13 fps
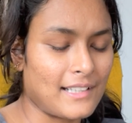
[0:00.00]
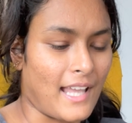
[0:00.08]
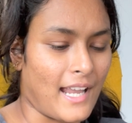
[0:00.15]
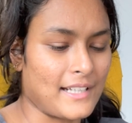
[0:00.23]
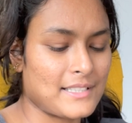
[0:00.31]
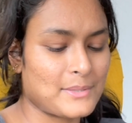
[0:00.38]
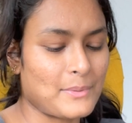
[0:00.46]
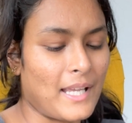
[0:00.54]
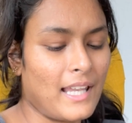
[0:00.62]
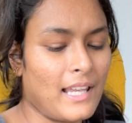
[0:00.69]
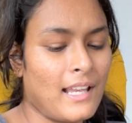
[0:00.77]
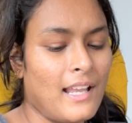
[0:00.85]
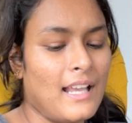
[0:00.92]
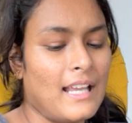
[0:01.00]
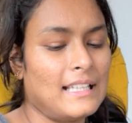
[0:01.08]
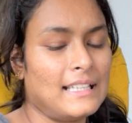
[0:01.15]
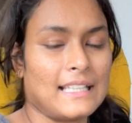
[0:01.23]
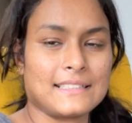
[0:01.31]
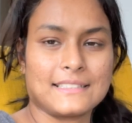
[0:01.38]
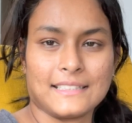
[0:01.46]
that as well.
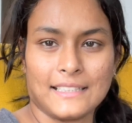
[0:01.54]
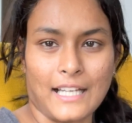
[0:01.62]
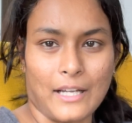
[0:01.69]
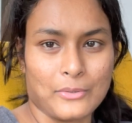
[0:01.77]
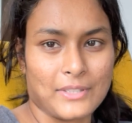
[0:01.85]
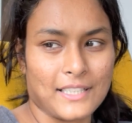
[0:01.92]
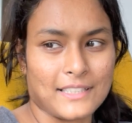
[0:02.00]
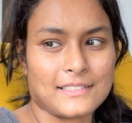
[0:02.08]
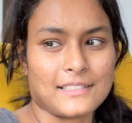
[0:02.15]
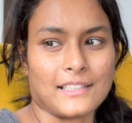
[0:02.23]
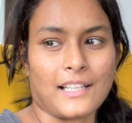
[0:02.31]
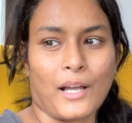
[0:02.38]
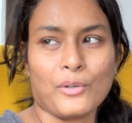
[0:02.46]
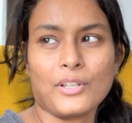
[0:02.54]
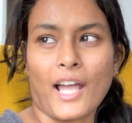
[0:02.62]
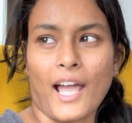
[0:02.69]
Let's see how things turn out.